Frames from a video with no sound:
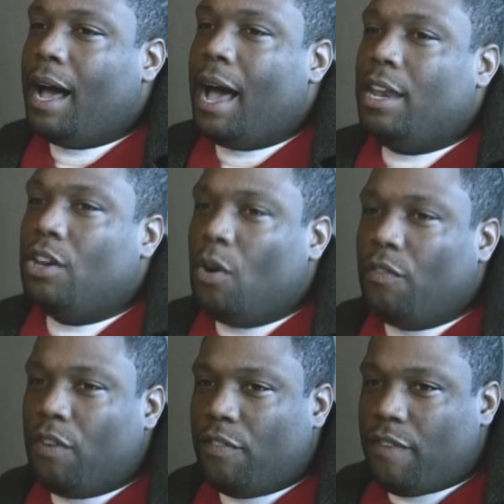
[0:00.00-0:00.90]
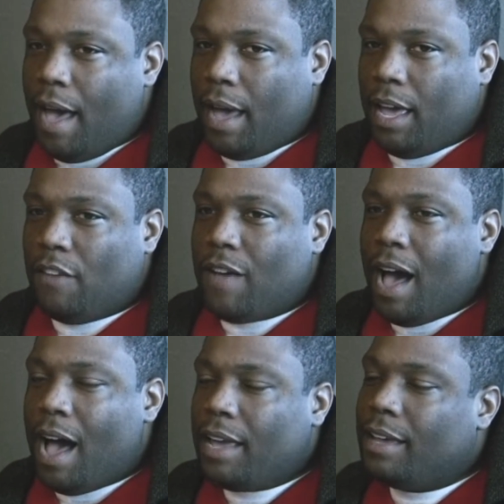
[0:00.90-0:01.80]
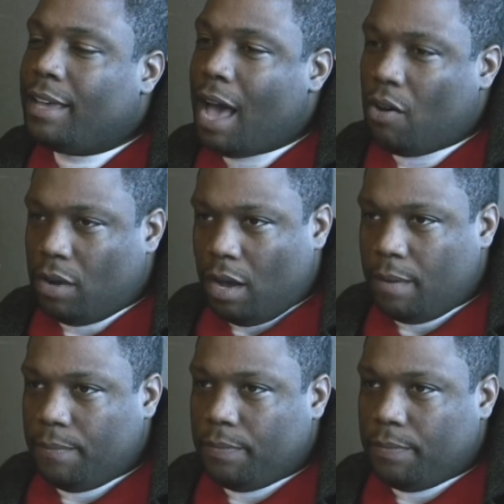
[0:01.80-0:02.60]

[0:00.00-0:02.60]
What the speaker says: I know for a fact, if I could count up